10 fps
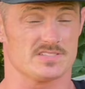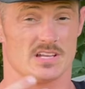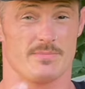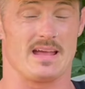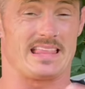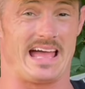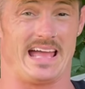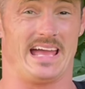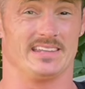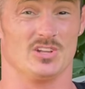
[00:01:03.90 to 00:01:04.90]
going to make that
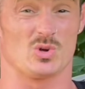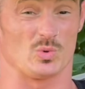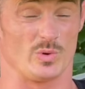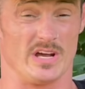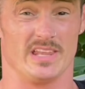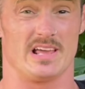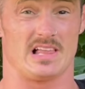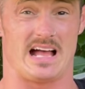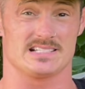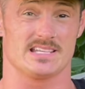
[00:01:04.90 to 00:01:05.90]
head look really
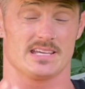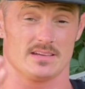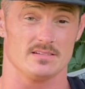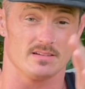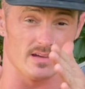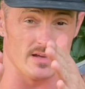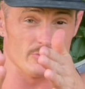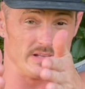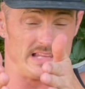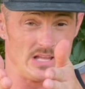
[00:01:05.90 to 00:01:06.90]
classic and
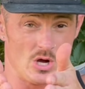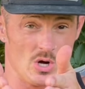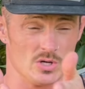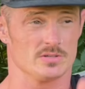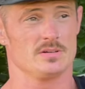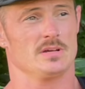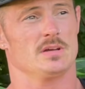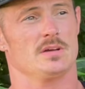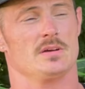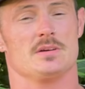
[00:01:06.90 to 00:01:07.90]
really long,
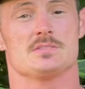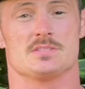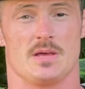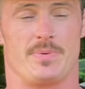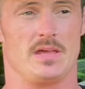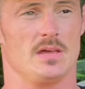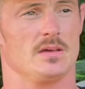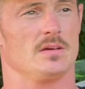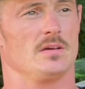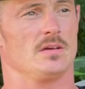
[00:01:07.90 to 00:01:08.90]
snippy,
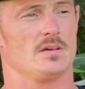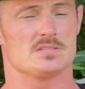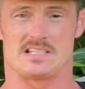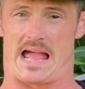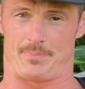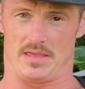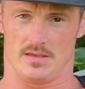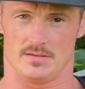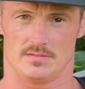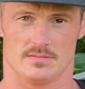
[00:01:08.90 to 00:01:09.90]
snipey,
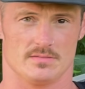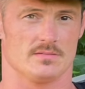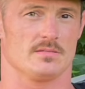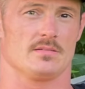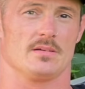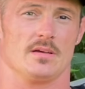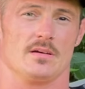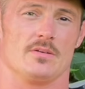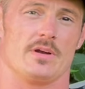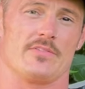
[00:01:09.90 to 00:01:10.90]

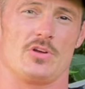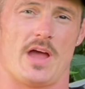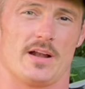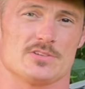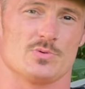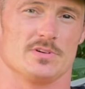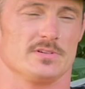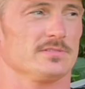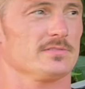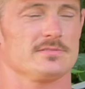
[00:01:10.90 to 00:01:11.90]
whatever you haters want
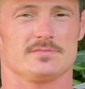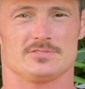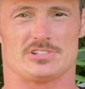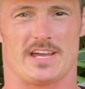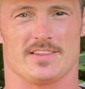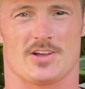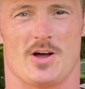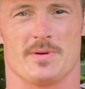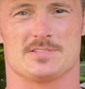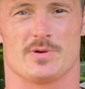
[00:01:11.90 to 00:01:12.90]
to say in the
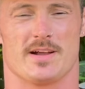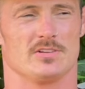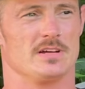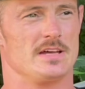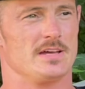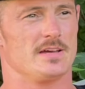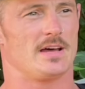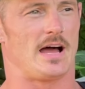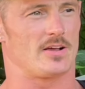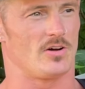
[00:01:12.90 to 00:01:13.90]
comments, whatever.
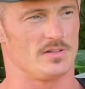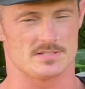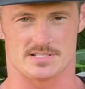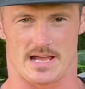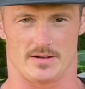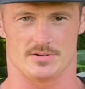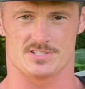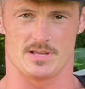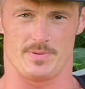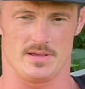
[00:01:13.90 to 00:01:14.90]
I call it
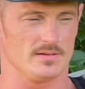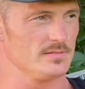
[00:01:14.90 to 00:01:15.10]
snippy.